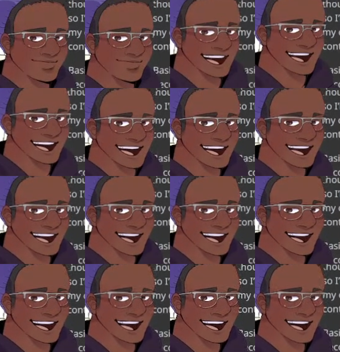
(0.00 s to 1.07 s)
It was
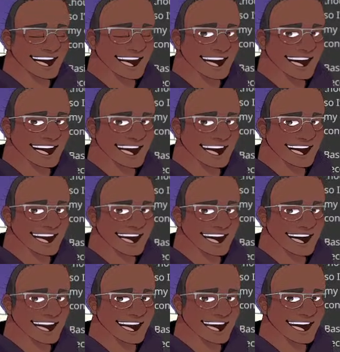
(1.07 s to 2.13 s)
truly the weirdest
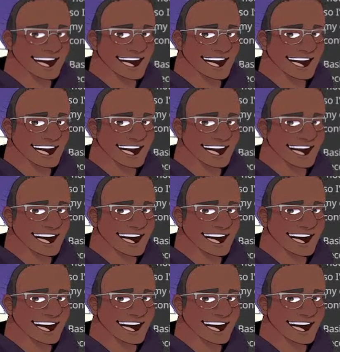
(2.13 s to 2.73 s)
thing. Okay.